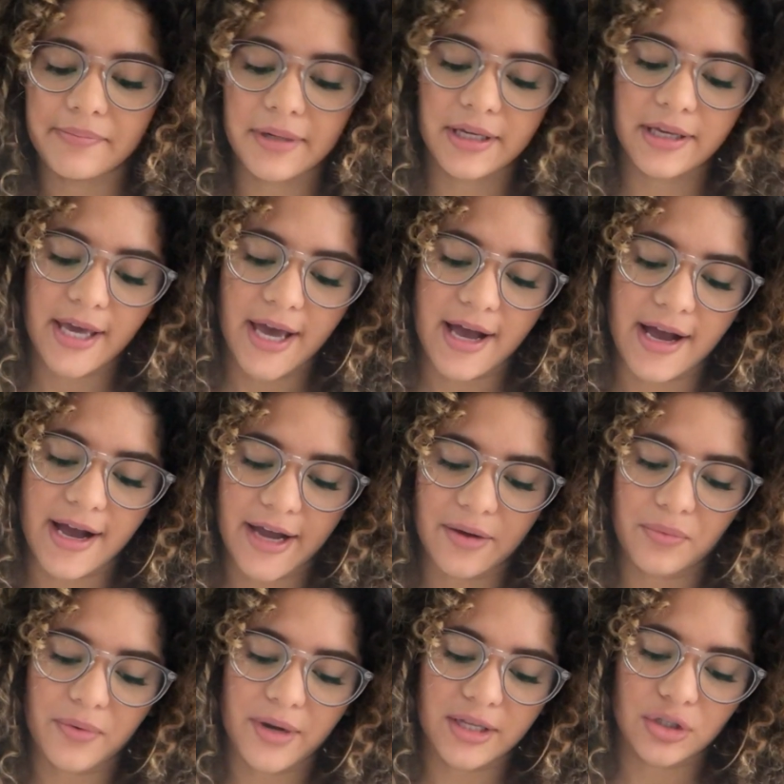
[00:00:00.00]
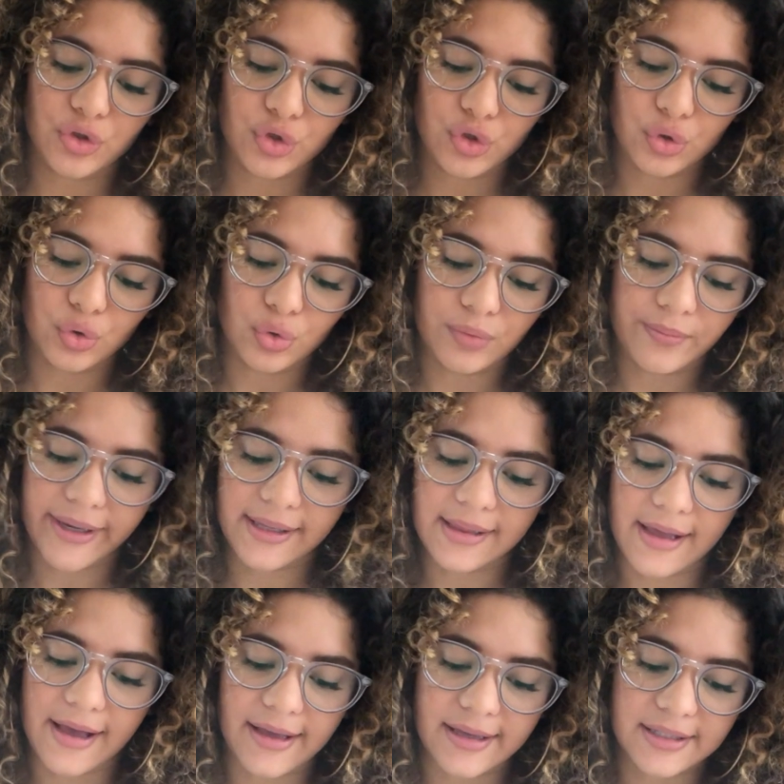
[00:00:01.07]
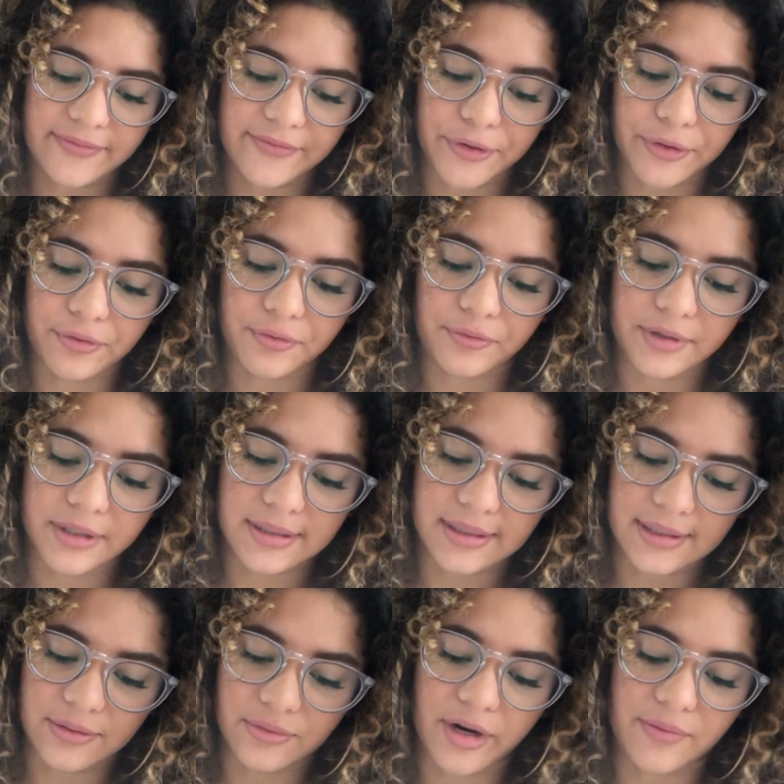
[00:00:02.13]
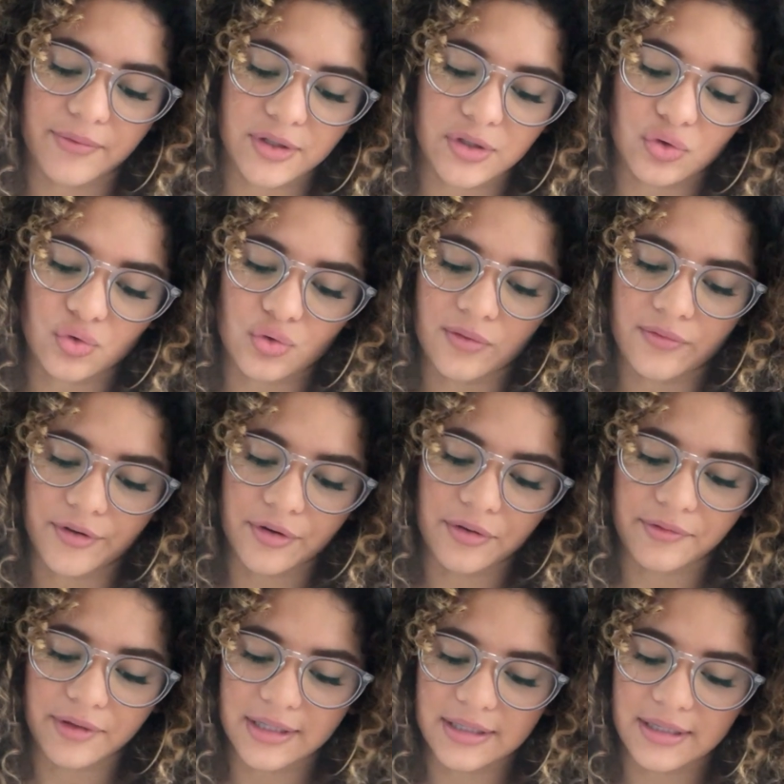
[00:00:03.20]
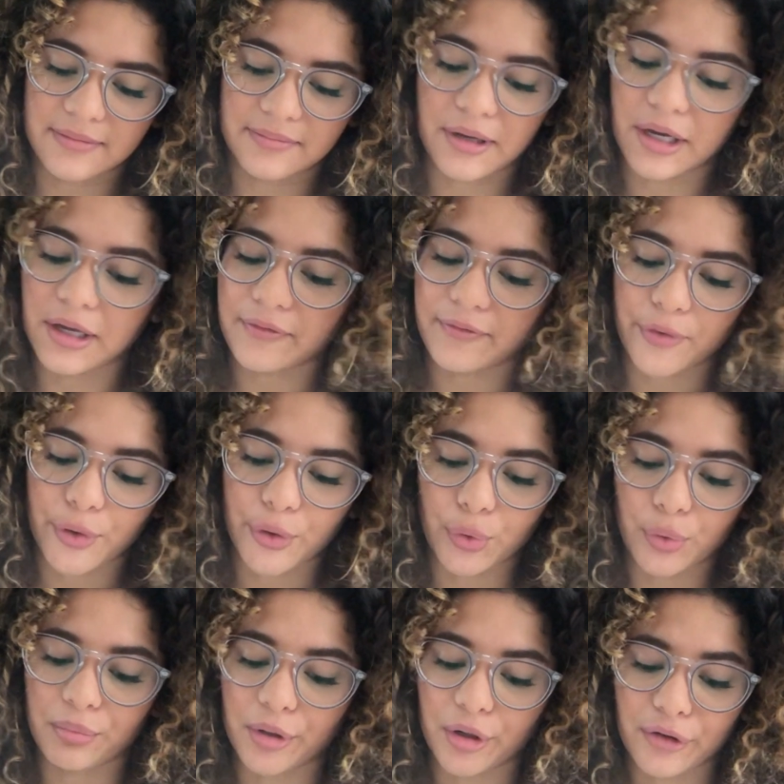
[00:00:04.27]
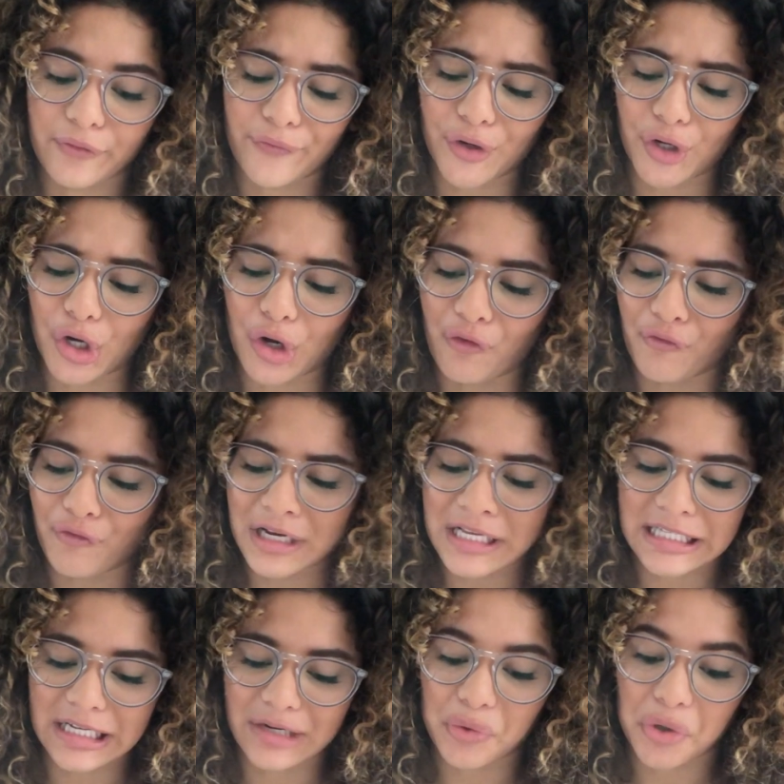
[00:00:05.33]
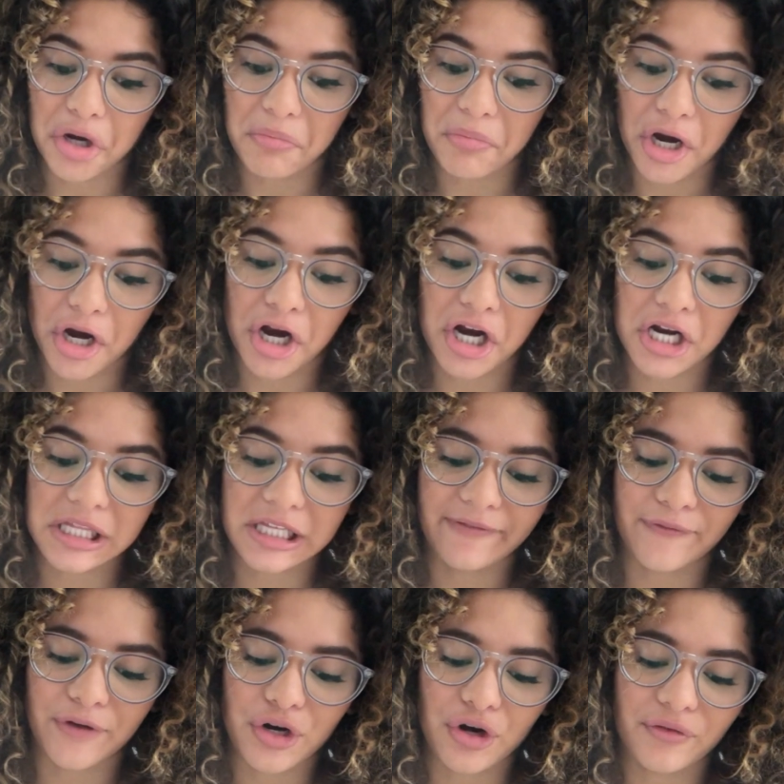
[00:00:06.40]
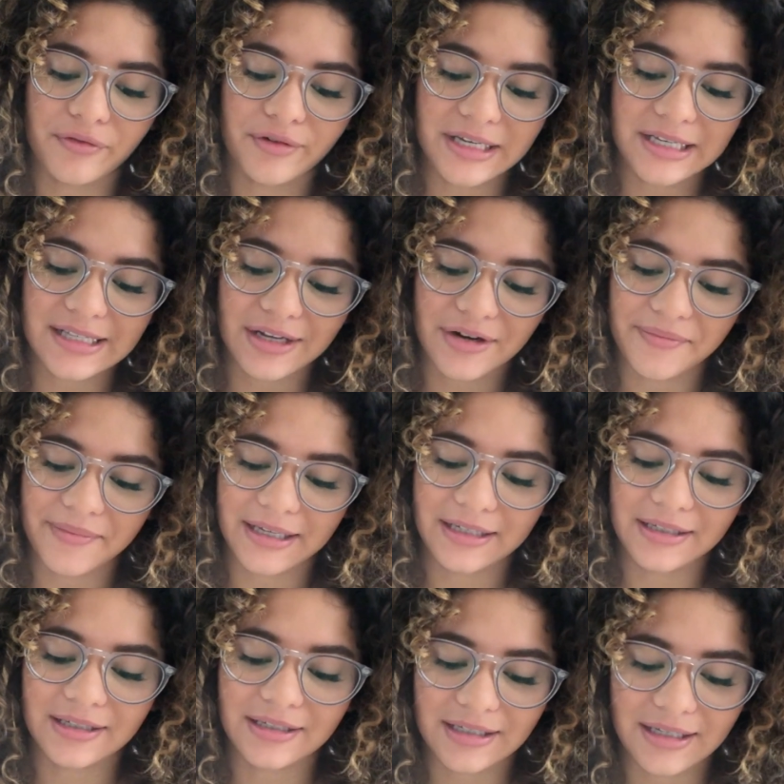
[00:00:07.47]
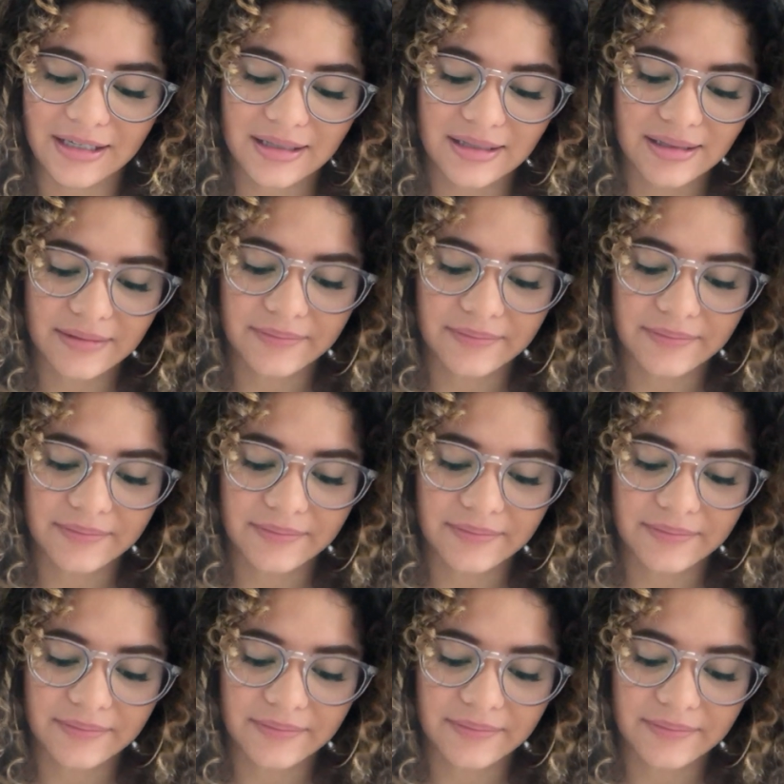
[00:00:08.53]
But yeah, I went to my class for no reason, or I went to school for no reason, paid for an Uber for no reason, woke up early for no reason, oh my goodness.